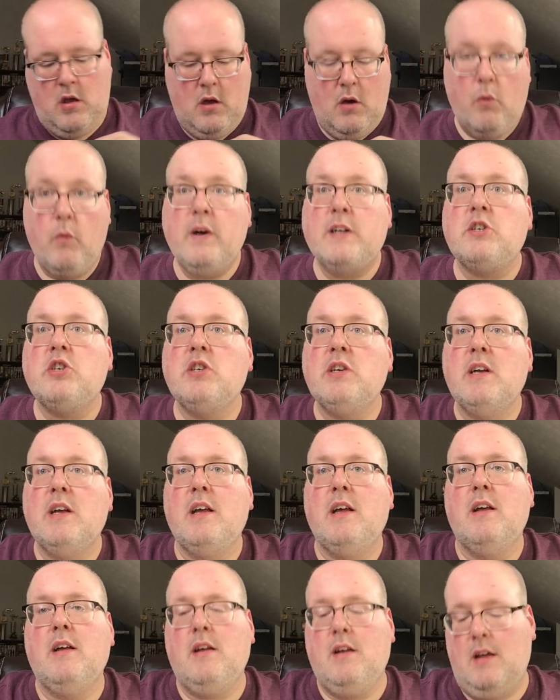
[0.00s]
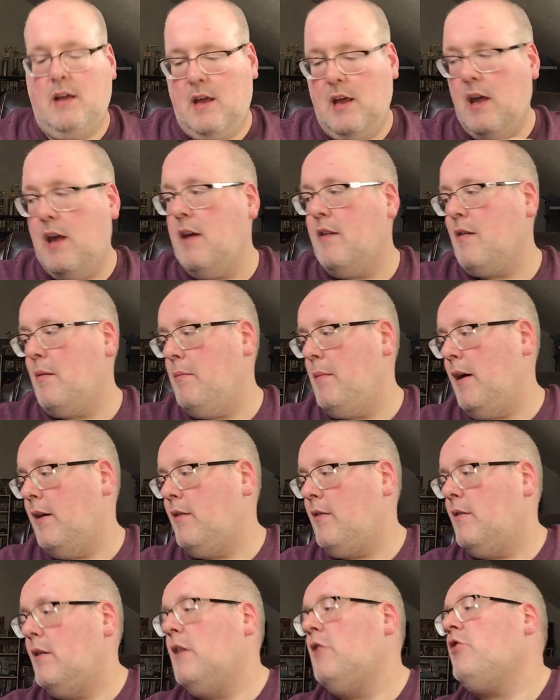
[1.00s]
which is a must
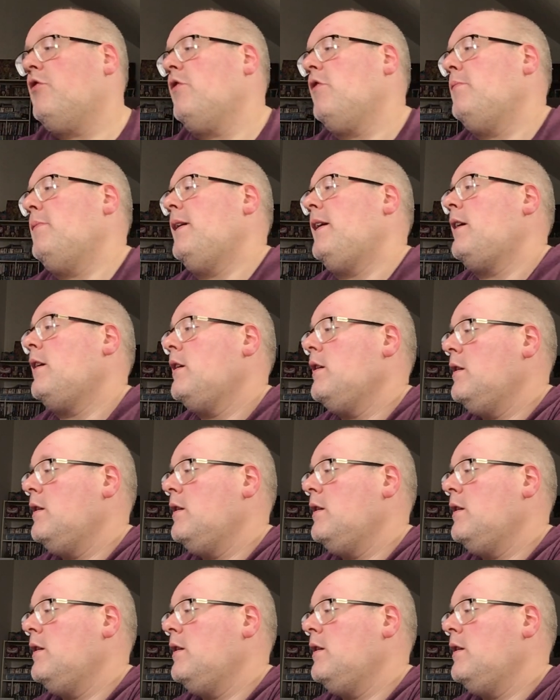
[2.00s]
stitch for me.